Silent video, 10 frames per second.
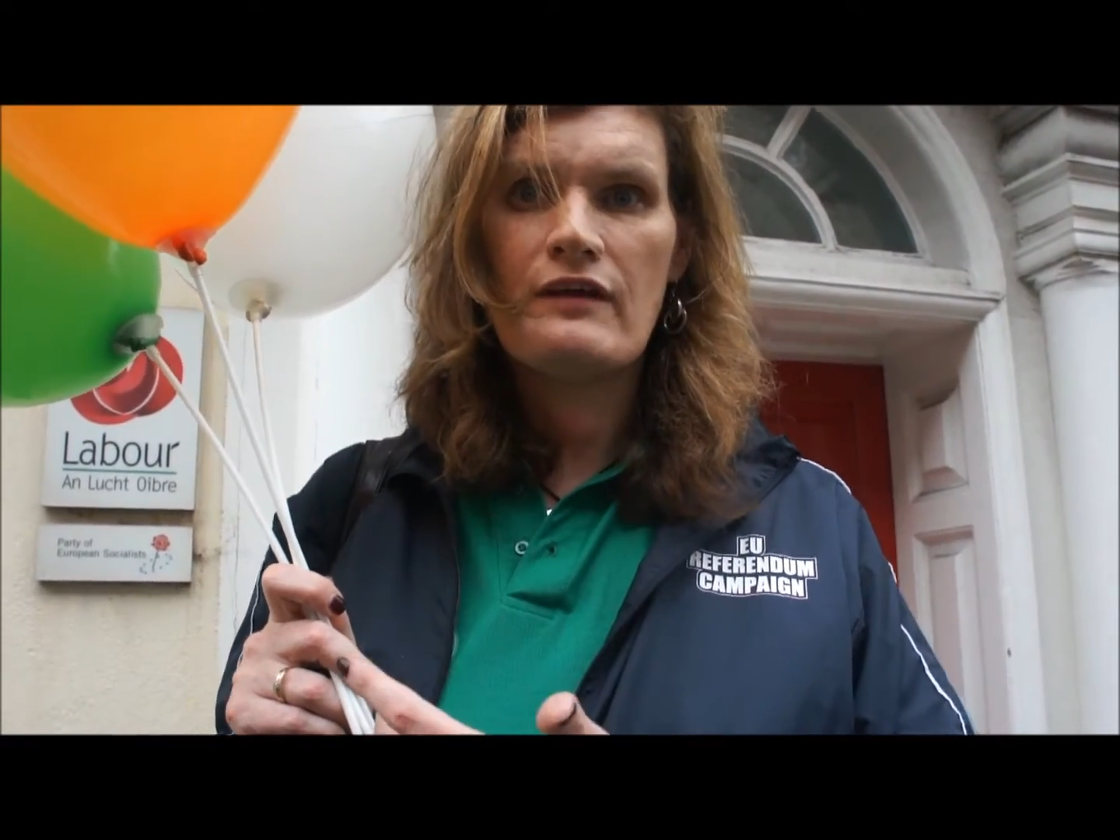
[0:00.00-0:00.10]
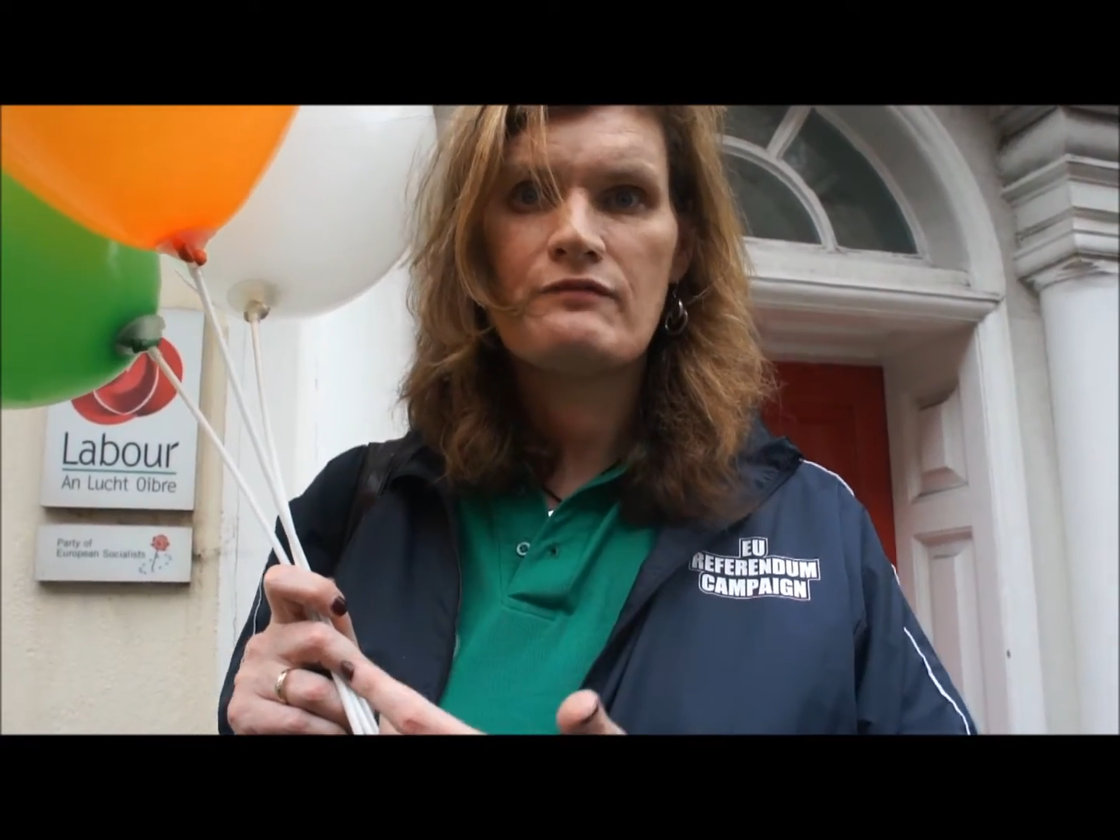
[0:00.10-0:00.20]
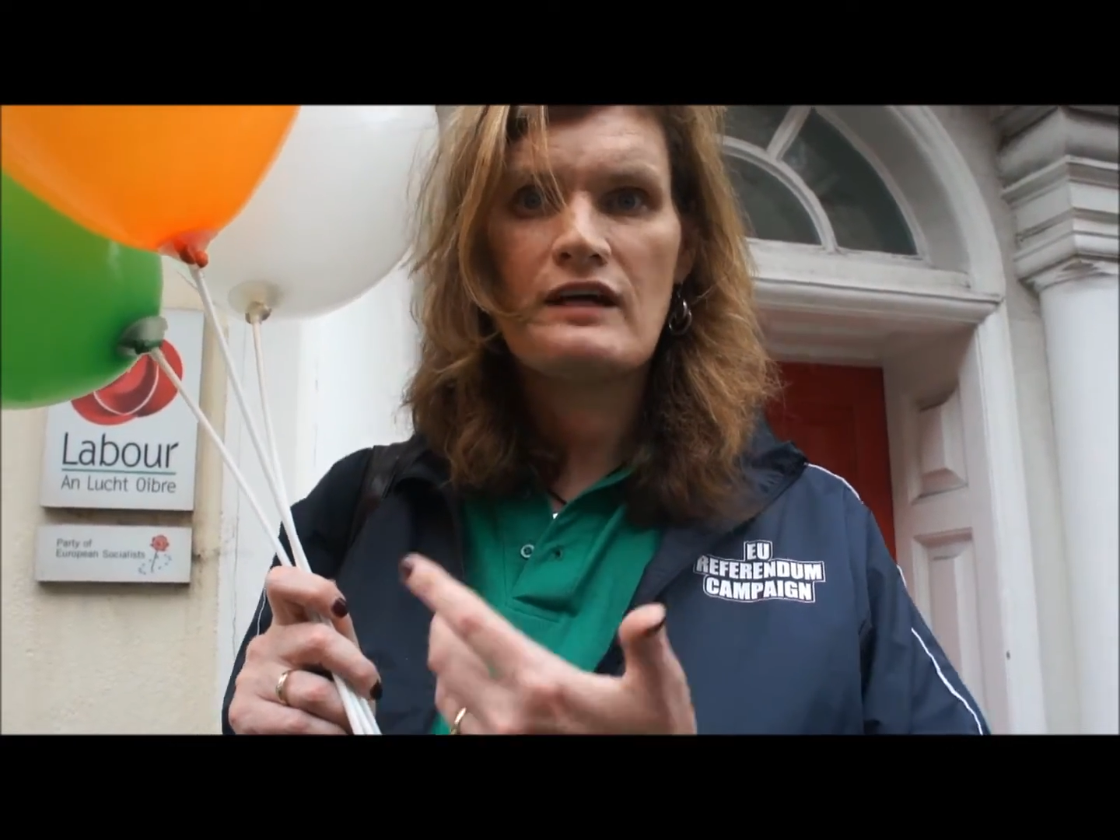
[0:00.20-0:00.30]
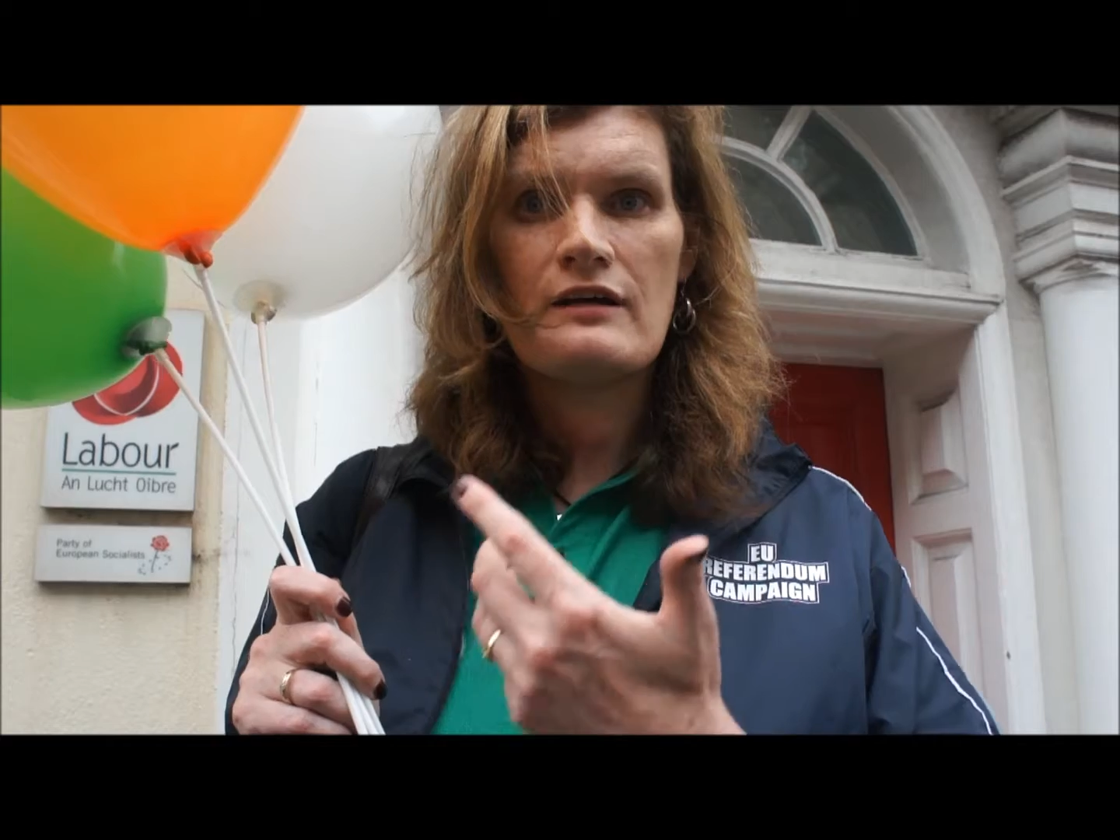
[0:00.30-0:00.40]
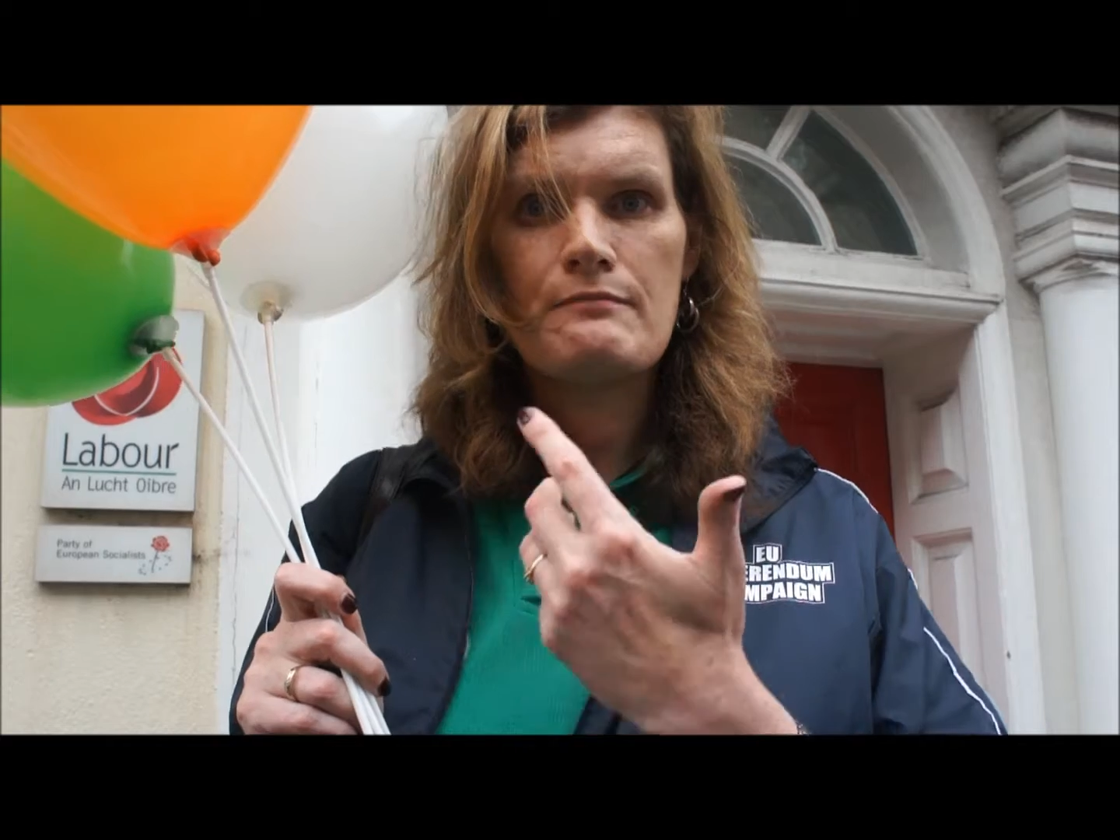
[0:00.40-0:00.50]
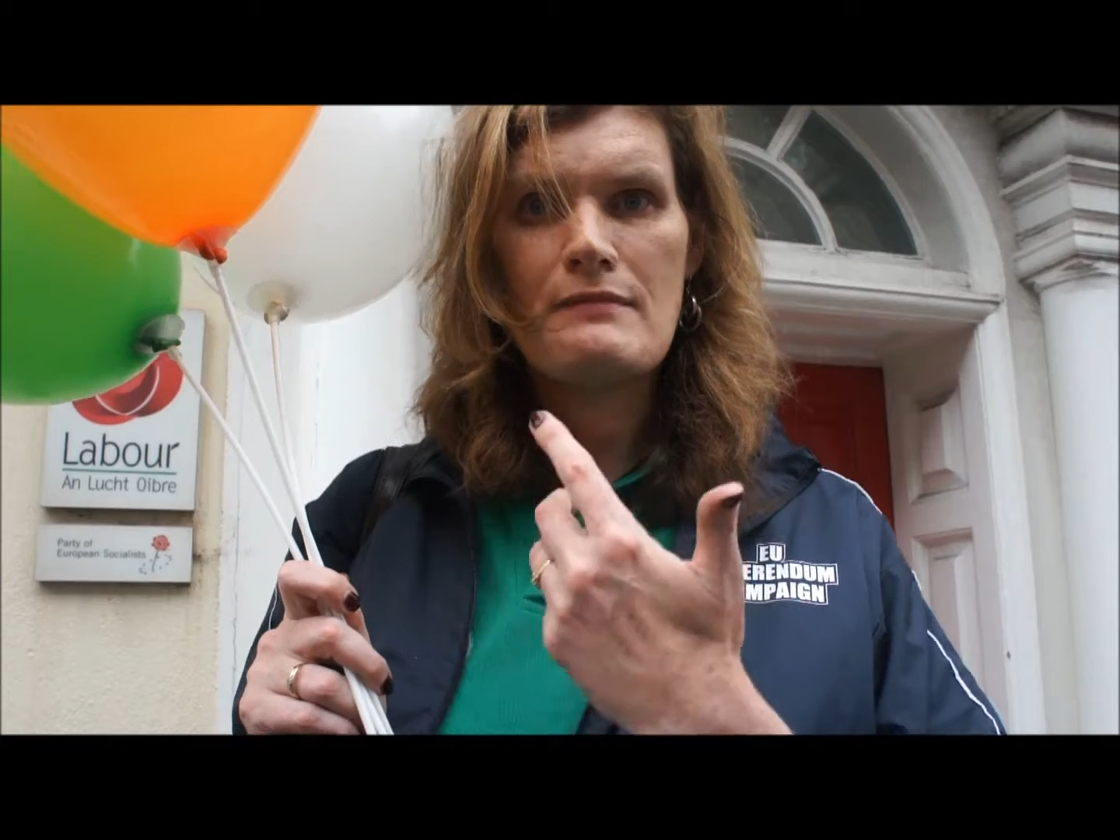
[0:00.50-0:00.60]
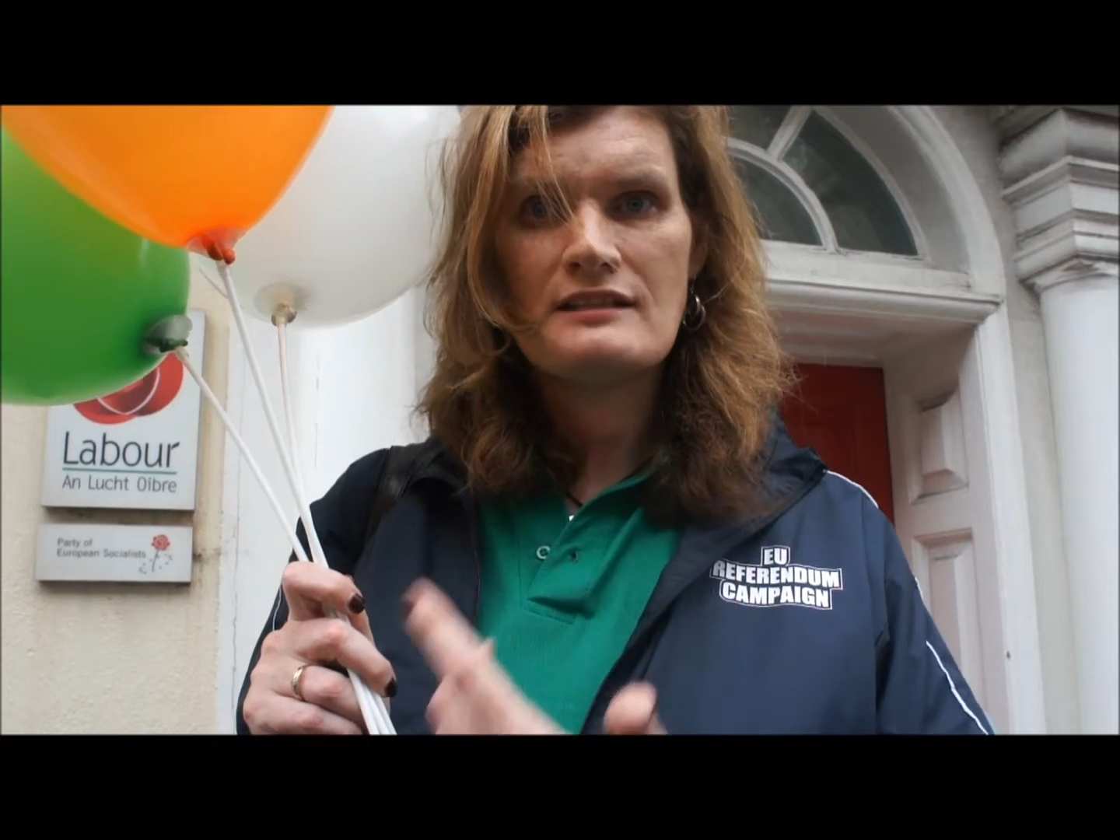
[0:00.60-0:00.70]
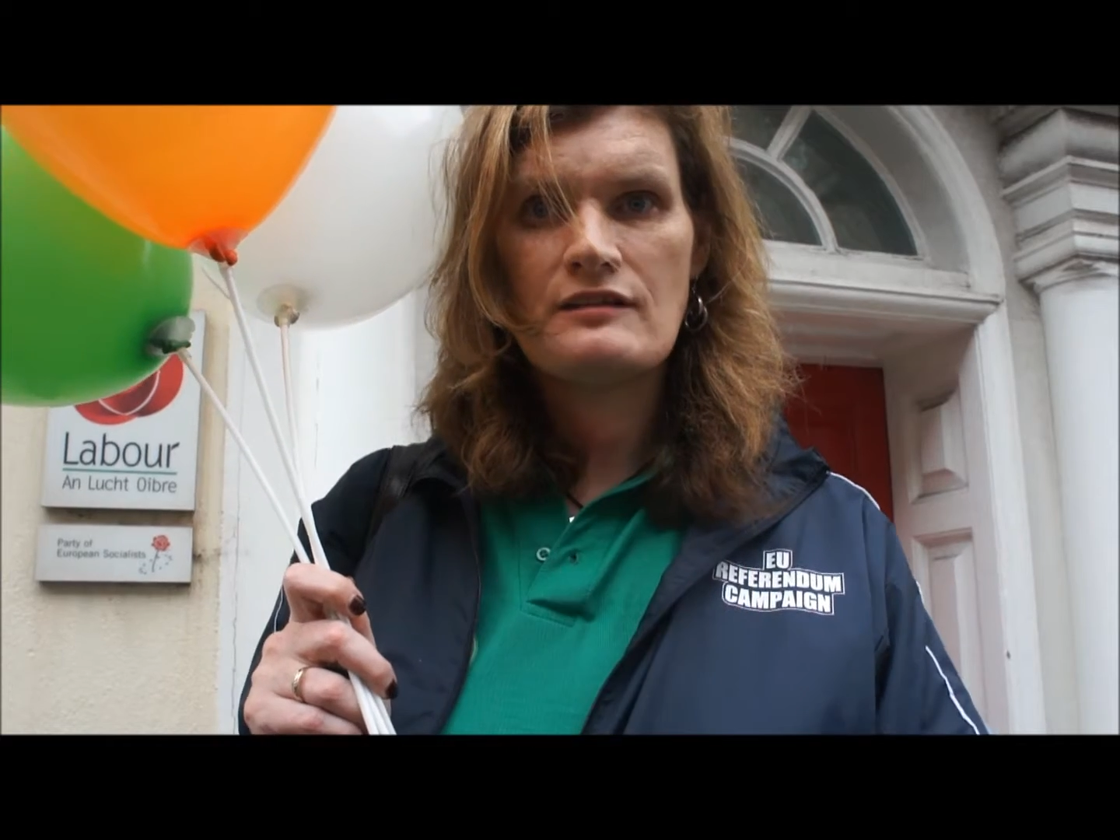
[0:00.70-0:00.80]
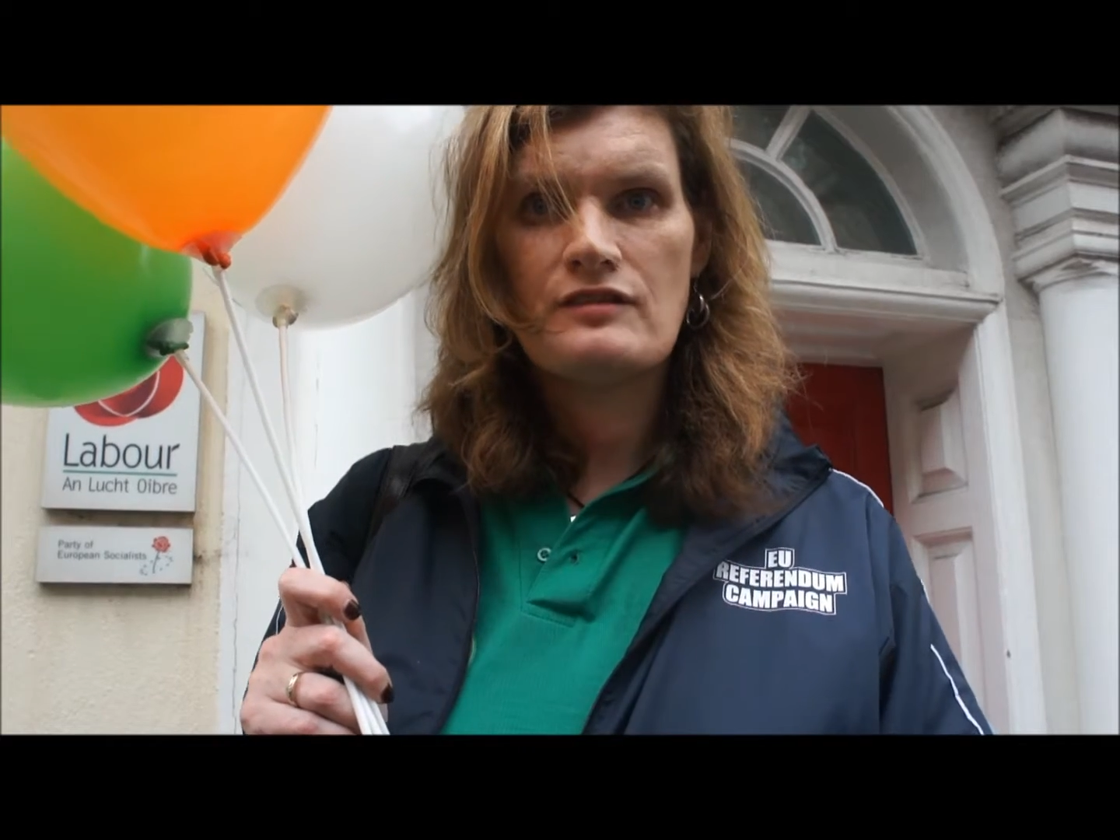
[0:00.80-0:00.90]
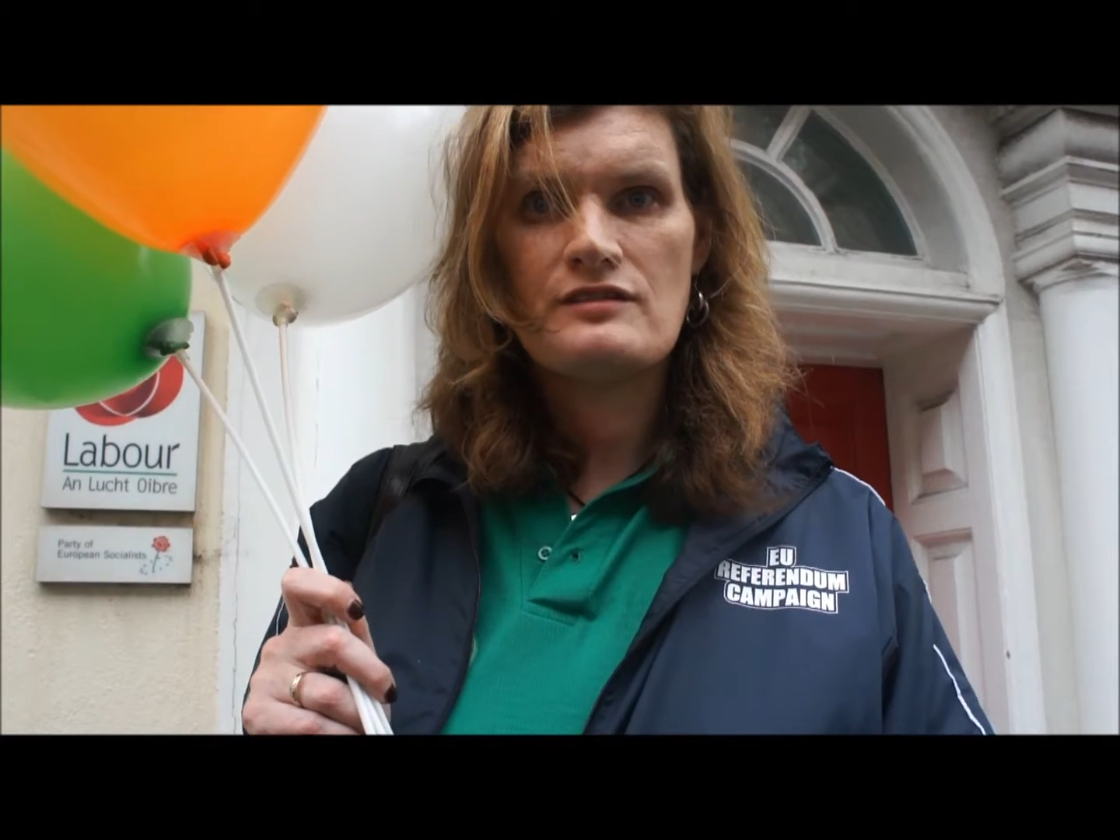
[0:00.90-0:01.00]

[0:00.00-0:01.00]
they've done a massive